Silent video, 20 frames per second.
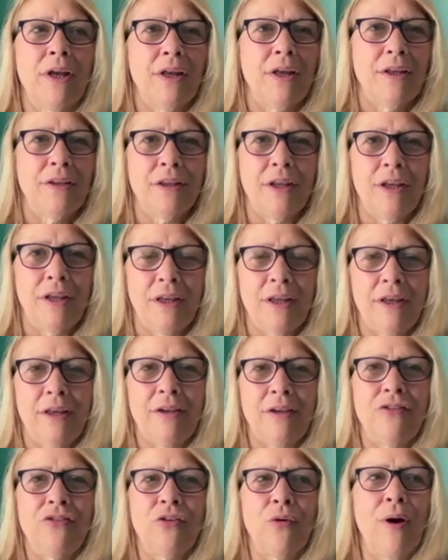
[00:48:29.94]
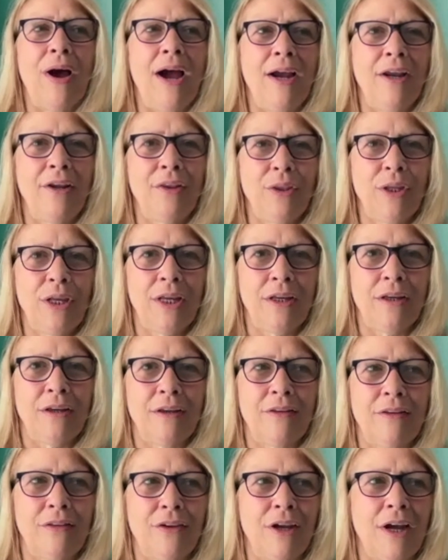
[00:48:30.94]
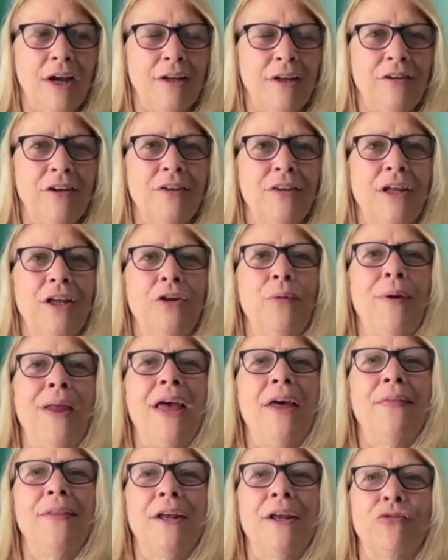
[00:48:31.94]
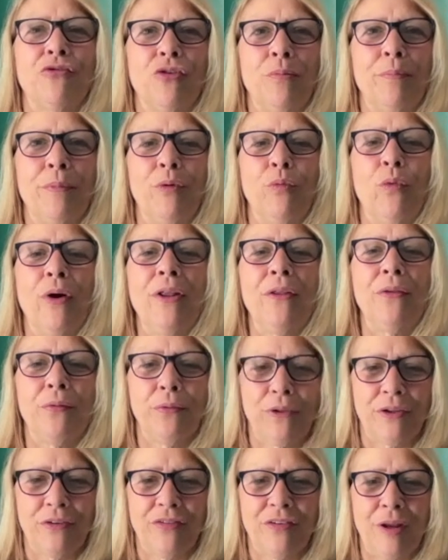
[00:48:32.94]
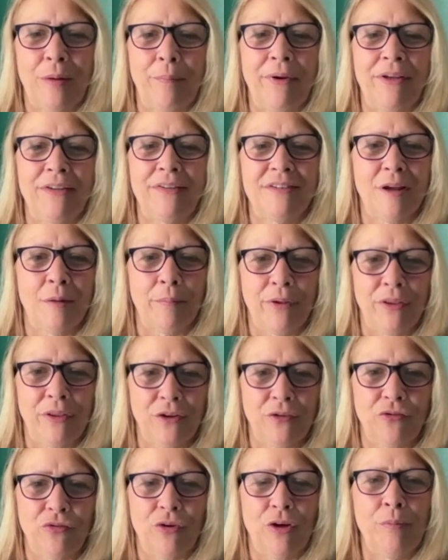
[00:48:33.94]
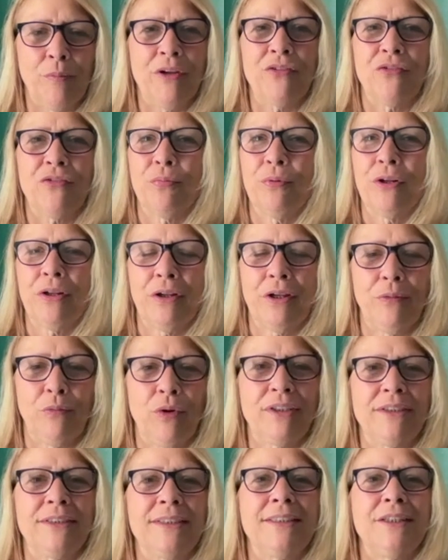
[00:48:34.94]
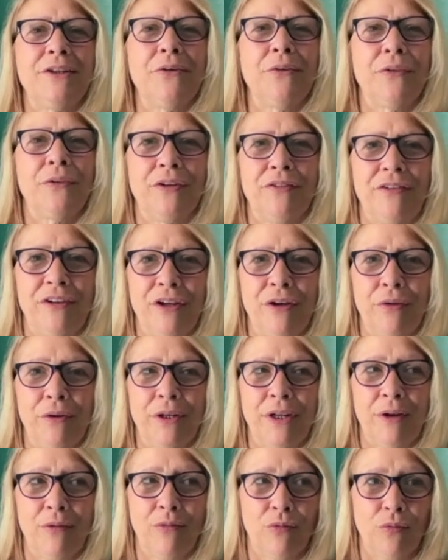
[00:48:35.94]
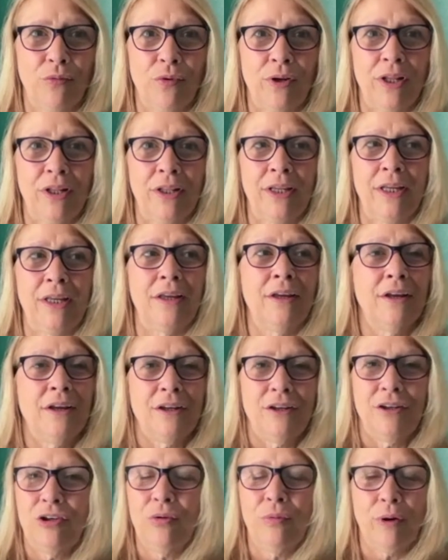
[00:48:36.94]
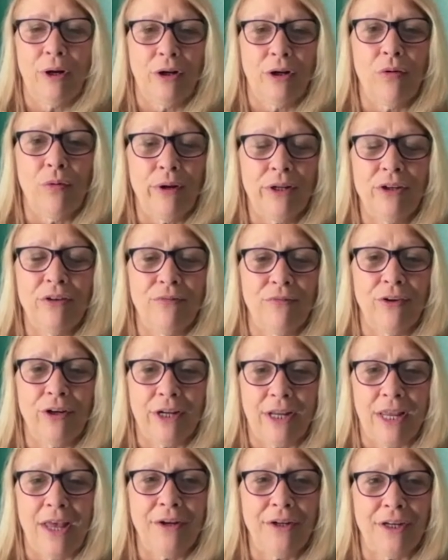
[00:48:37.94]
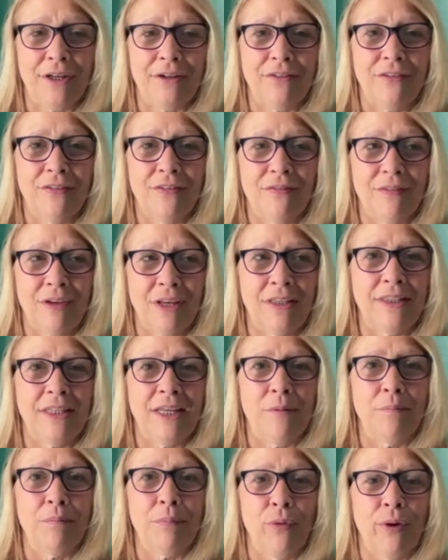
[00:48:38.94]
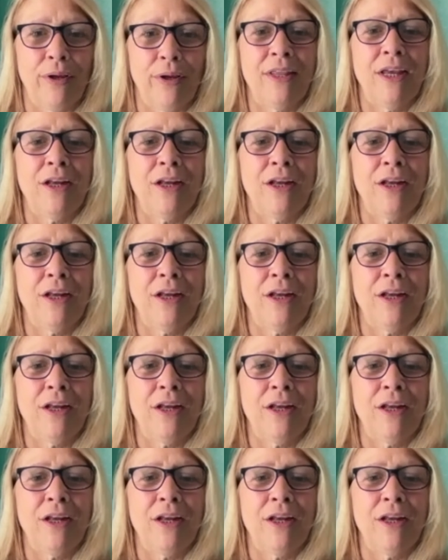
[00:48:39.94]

And- so I think the idea that you had that dream and went through the step by step in the dream is really what sealed the deal. And it really, you weren't going to forget it at that point.